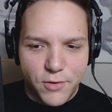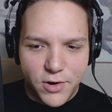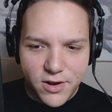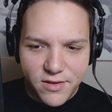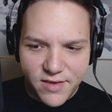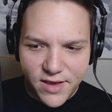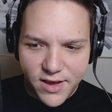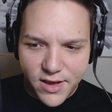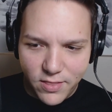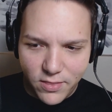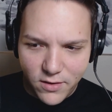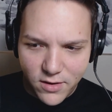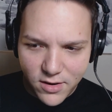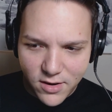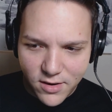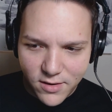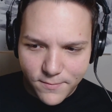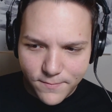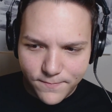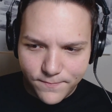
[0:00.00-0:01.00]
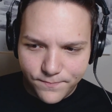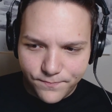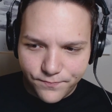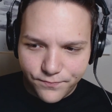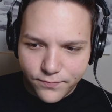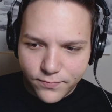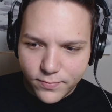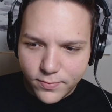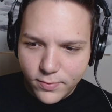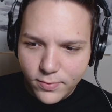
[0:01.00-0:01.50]
I want to take a look.
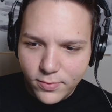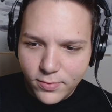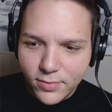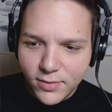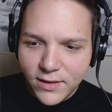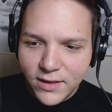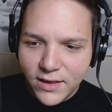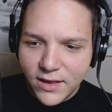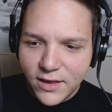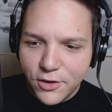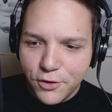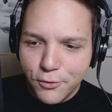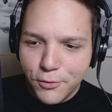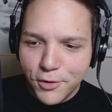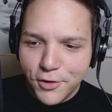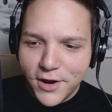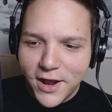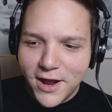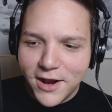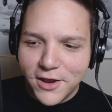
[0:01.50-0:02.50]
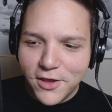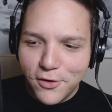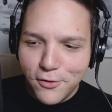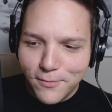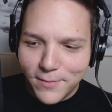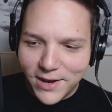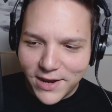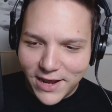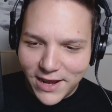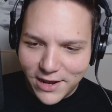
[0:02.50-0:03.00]
You are not
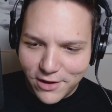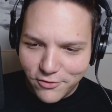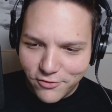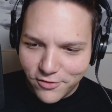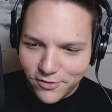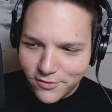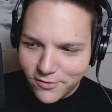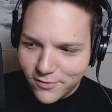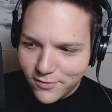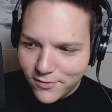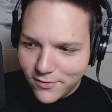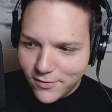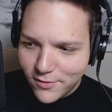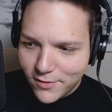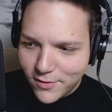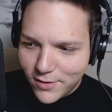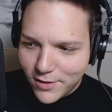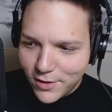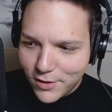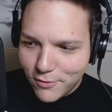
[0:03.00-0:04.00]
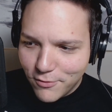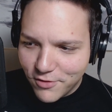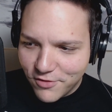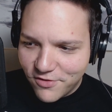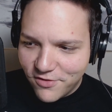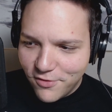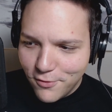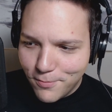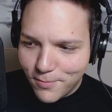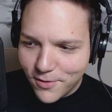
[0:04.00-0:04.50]
human, Andrew. You are
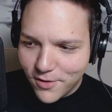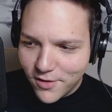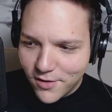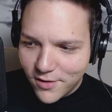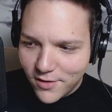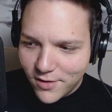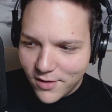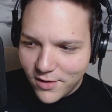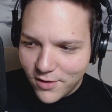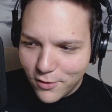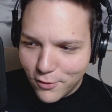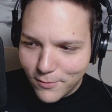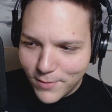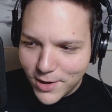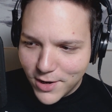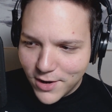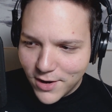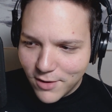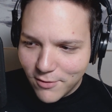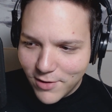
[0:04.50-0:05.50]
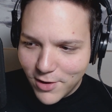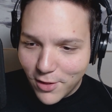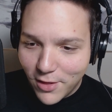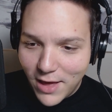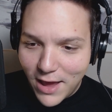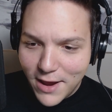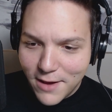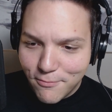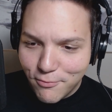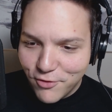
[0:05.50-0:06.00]
superhuman.
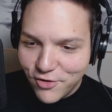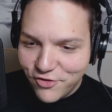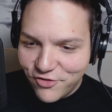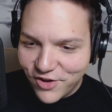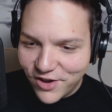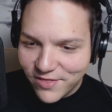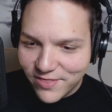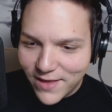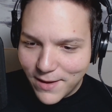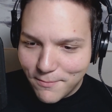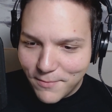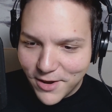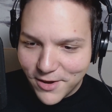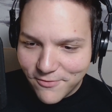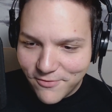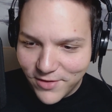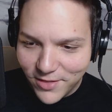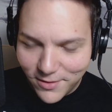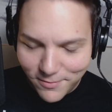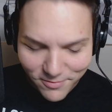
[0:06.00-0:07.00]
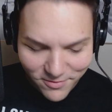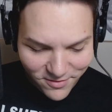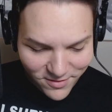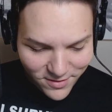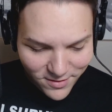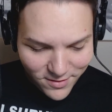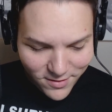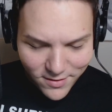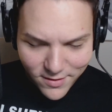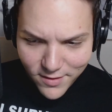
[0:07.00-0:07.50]
Well, I appreciate that, Mike
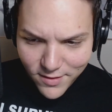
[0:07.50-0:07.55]
Phillips.